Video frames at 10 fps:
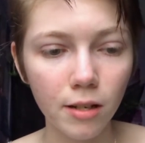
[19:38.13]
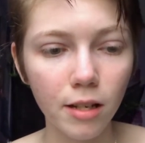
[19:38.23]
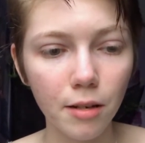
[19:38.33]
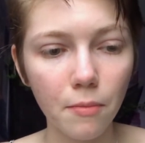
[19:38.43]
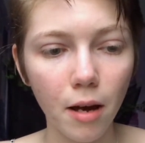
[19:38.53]

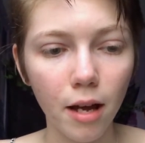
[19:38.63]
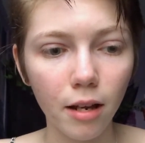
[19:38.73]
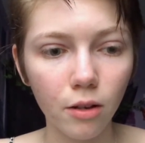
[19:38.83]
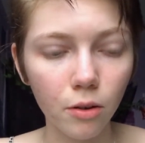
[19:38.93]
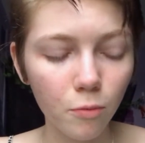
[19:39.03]
in
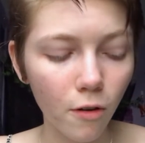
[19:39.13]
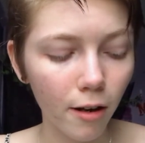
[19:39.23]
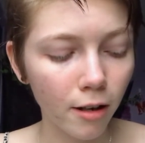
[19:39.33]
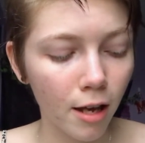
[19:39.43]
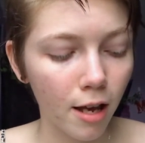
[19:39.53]
my
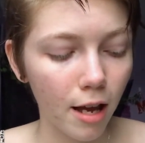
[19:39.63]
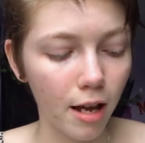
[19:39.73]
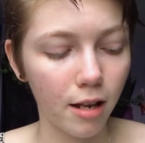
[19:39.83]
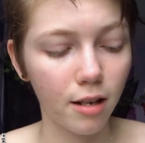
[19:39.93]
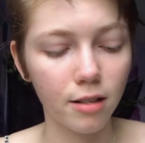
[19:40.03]
grimoire
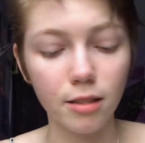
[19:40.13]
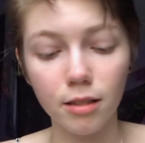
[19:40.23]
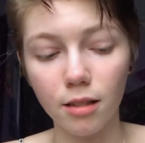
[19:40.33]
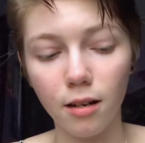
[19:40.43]
and